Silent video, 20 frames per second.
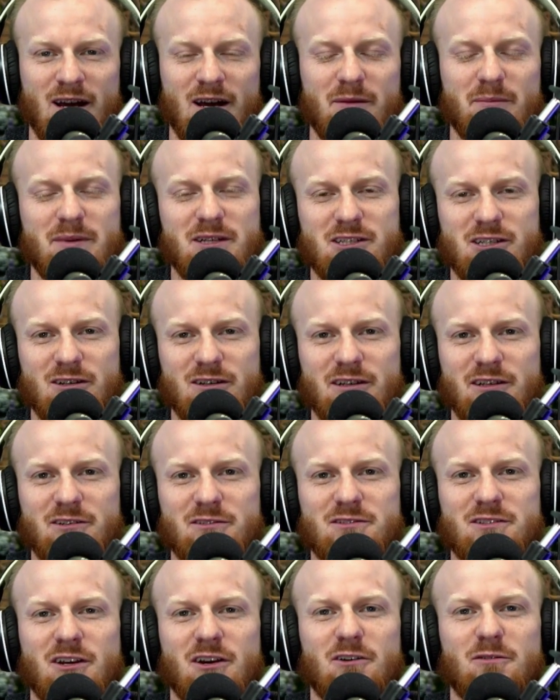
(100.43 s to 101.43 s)
Be sure to use
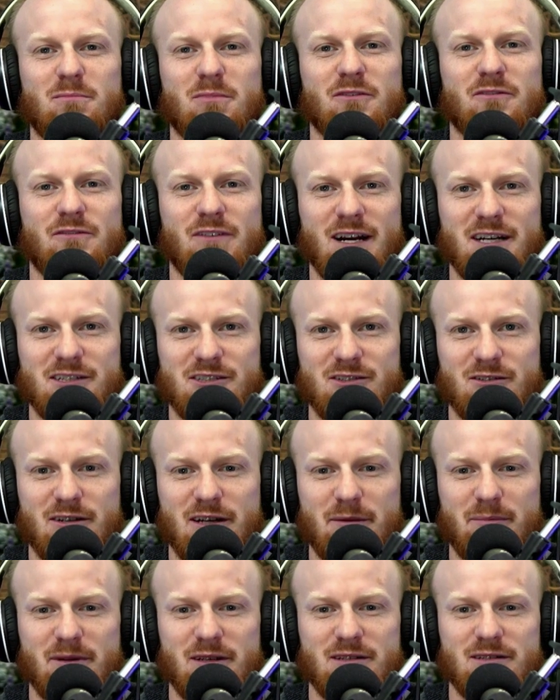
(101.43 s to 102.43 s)
code
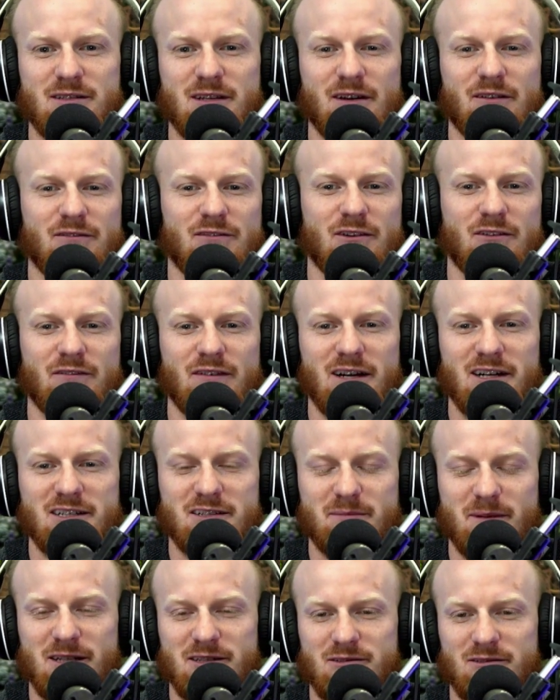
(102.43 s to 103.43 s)
PROFESSIONALHIPPIES for a very
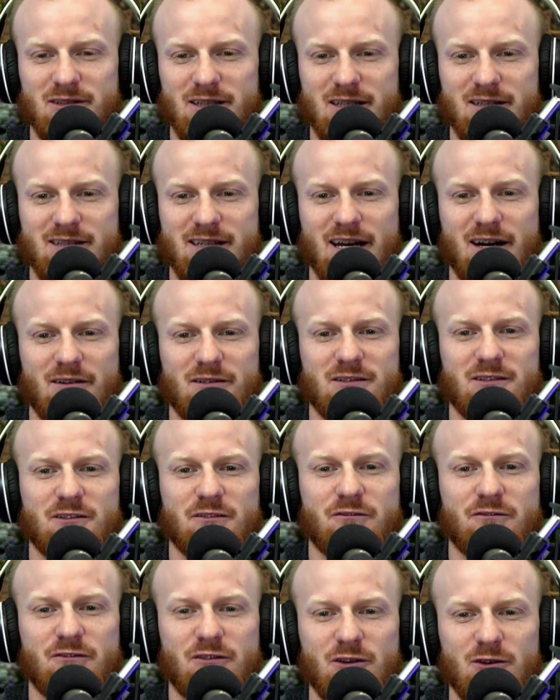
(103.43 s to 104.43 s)
special discount to
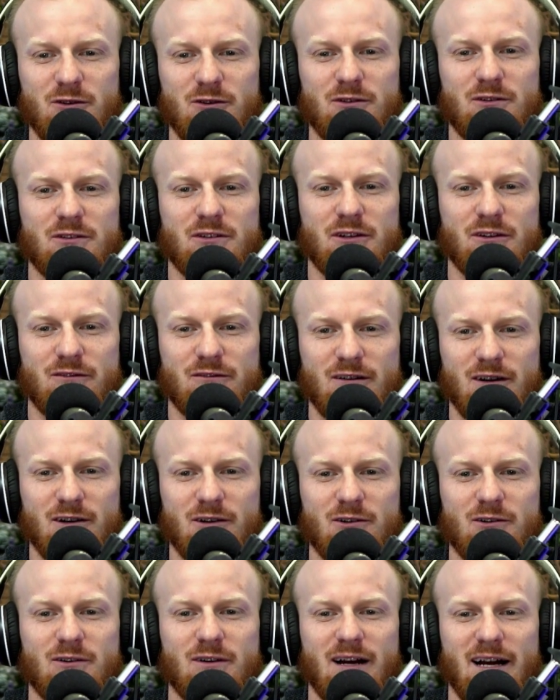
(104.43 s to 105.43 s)
fuel your
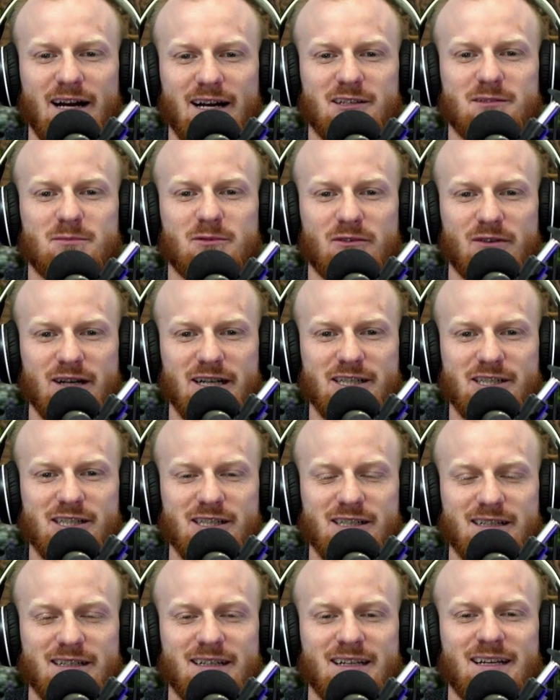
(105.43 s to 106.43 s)
fungal
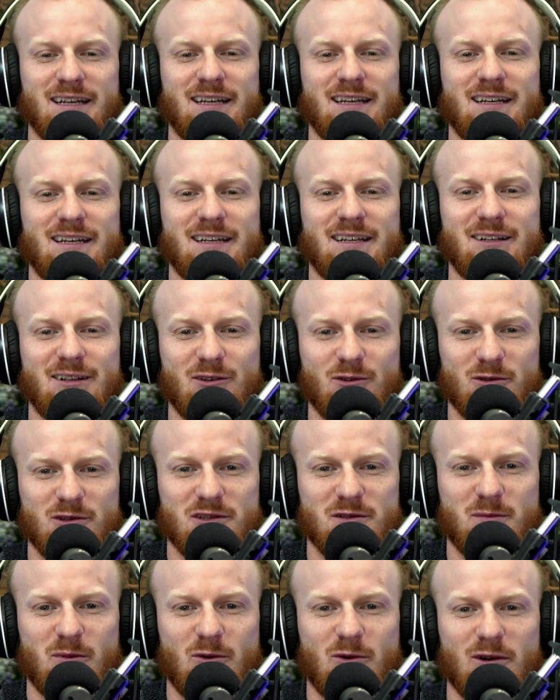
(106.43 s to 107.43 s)
exploration. North
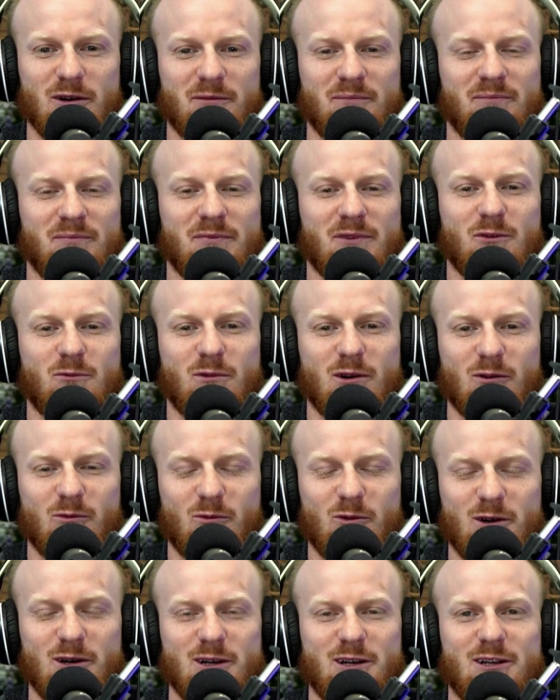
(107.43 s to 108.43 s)
Spore, where
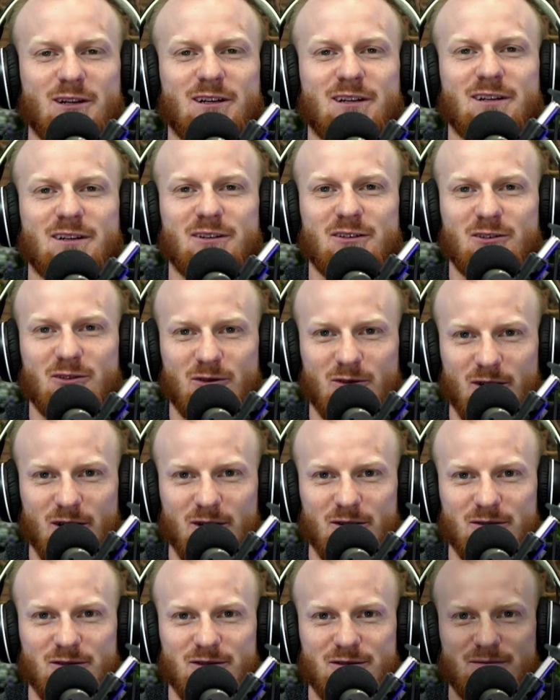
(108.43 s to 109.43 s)
wonder grows.